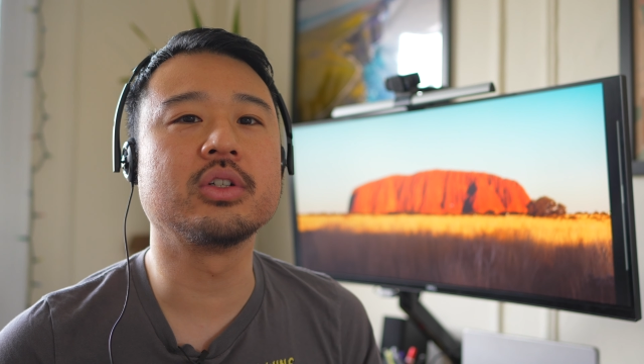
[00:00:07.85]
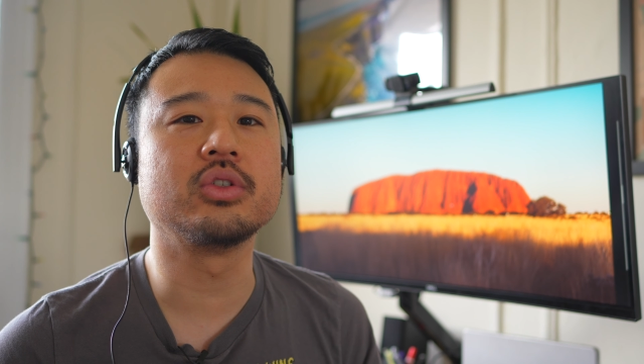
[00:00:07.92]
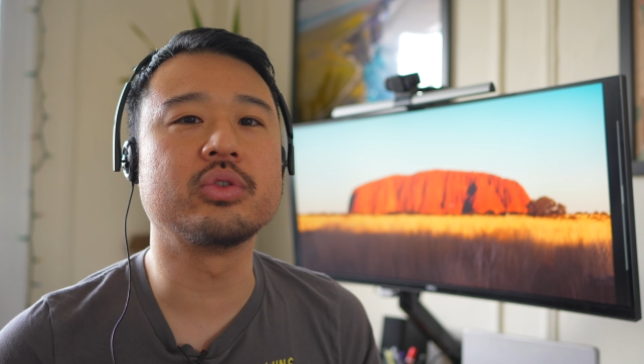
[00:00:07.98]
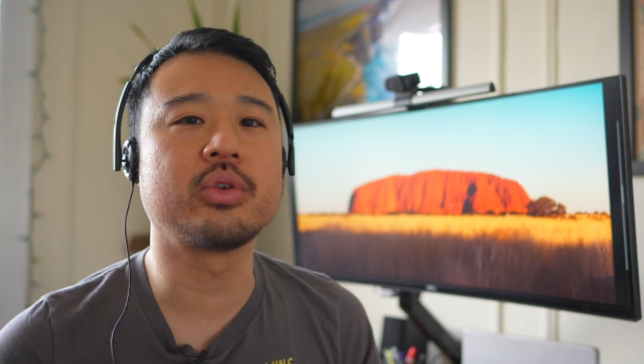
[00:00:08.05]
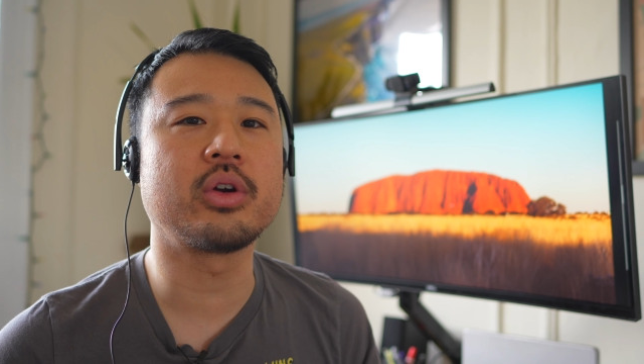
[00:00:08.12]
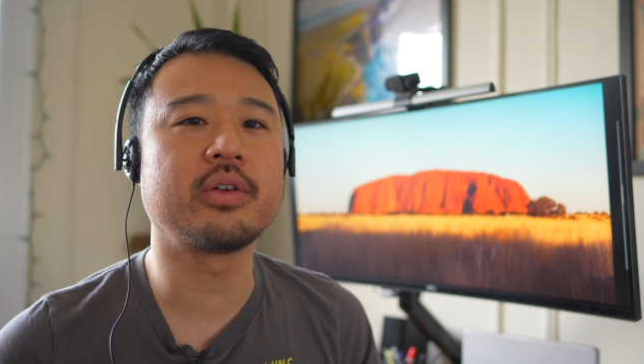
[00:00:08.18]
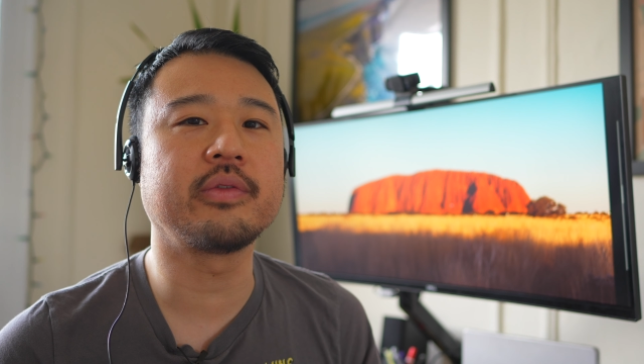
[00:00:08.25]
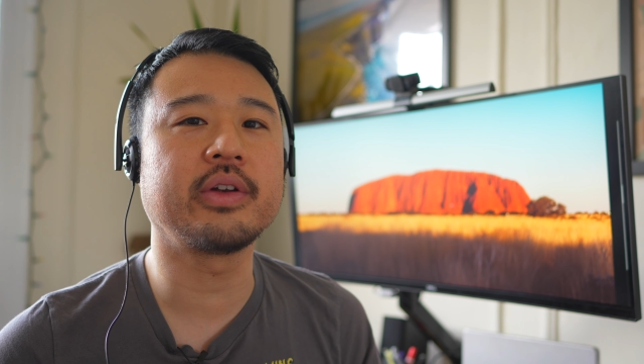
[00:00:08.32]

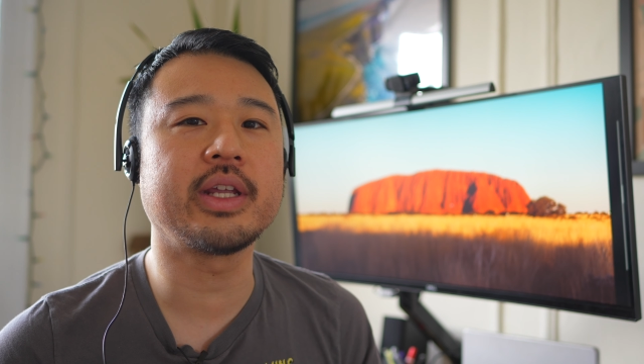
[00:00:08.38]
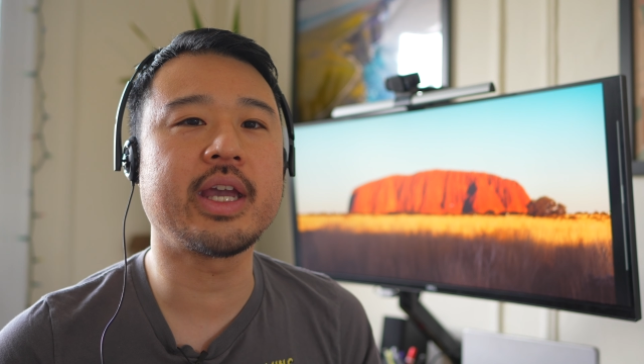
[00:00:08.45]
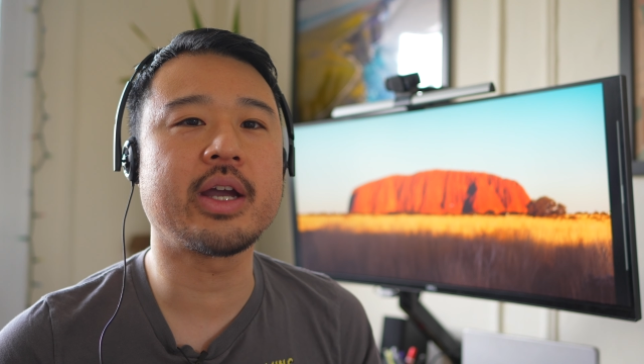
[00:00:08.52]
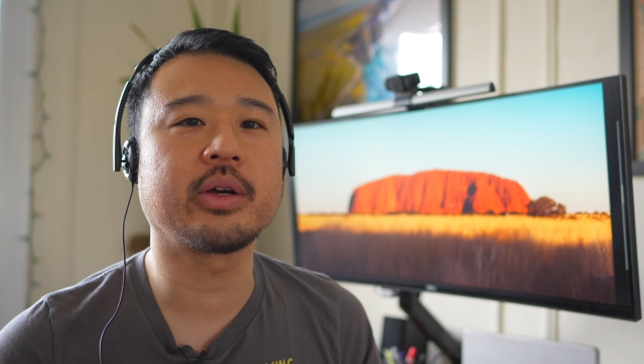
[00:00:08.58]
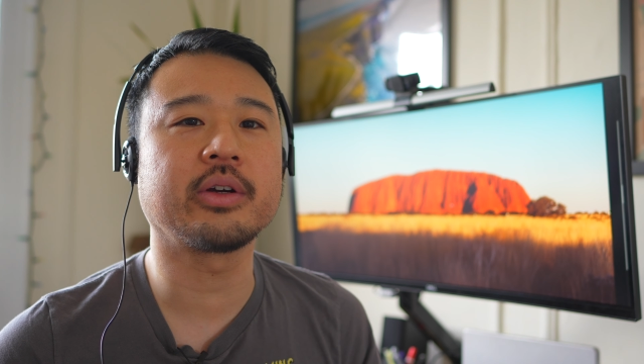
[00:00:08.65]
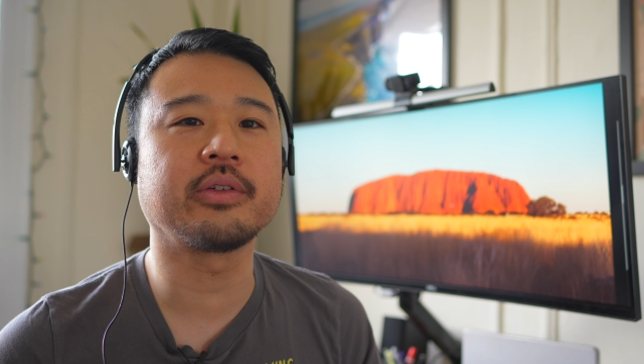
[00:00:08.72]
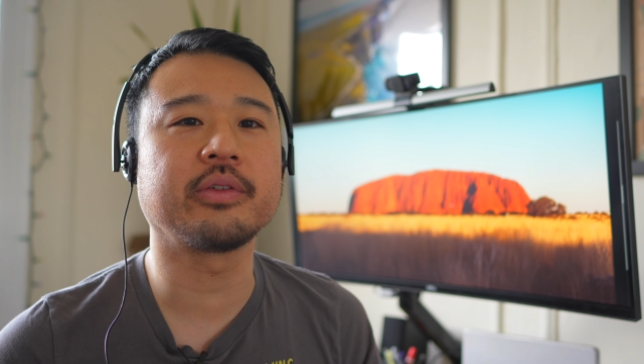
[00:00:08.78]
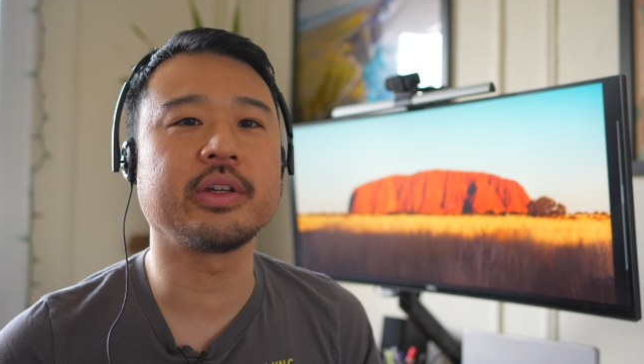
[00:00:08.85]
drone
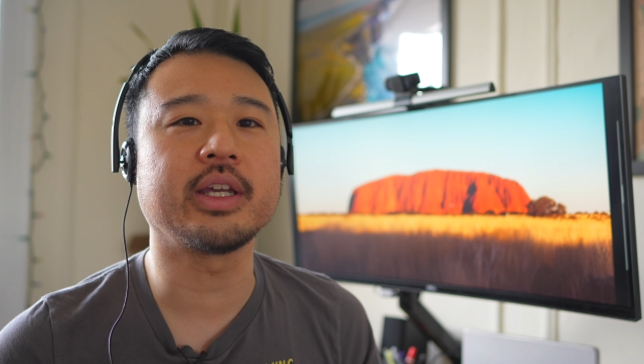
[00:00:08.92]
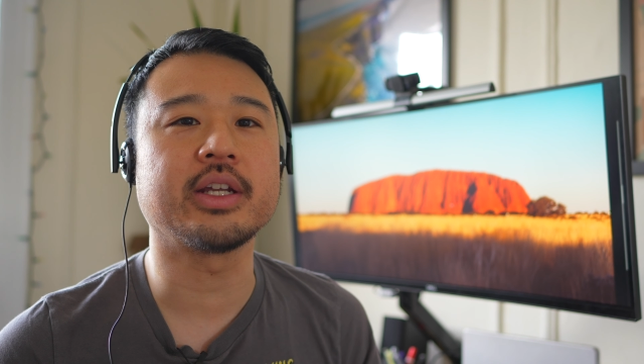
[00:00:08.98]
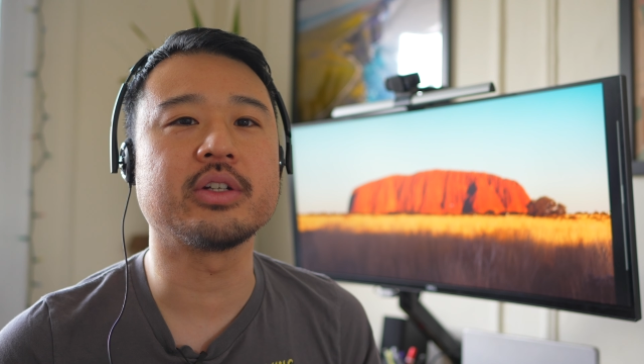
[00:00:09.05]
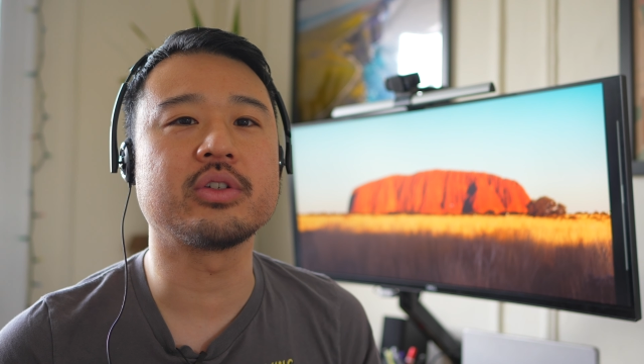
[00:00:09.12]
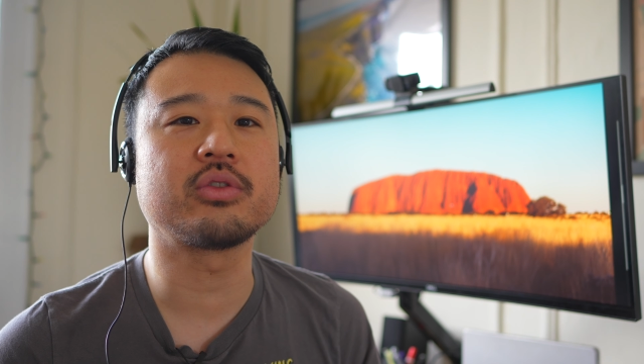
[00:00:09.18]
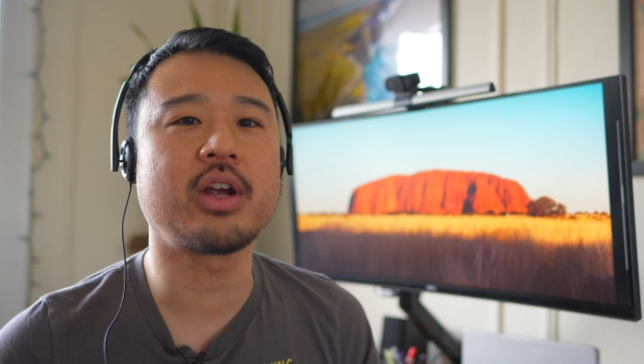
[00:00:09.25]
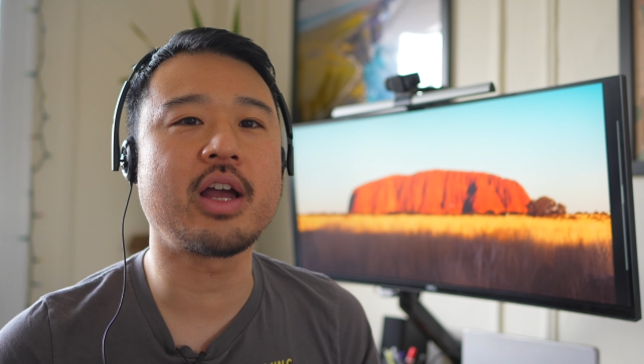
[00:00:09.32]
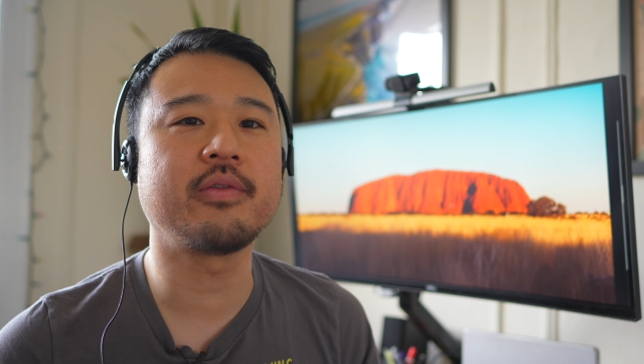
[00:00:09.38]
videography, and
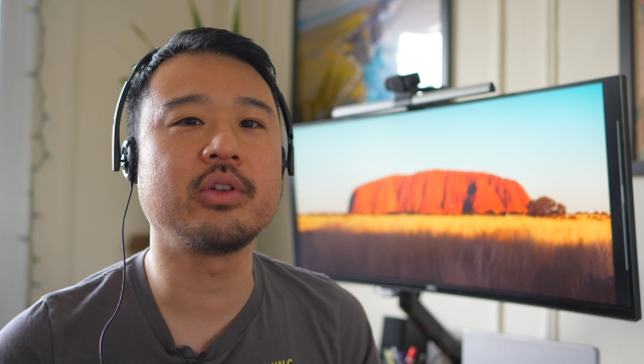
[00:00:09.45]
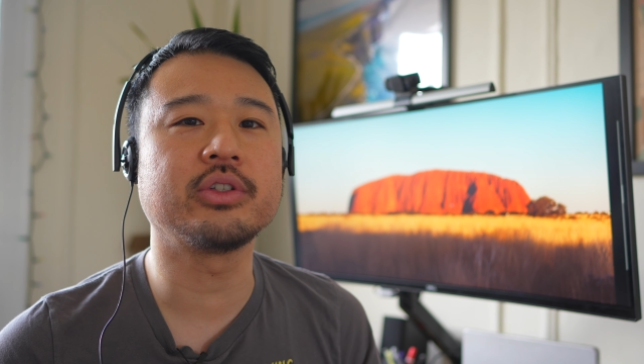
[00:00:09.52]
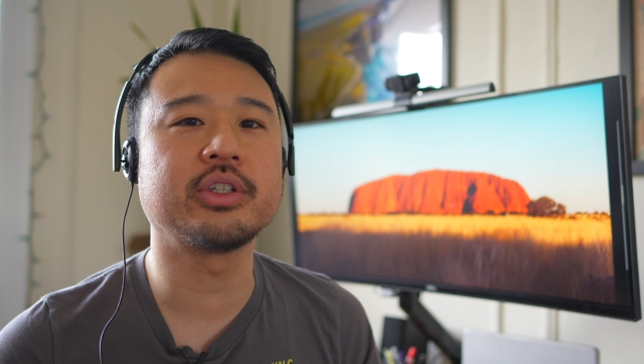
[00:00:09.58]
travel.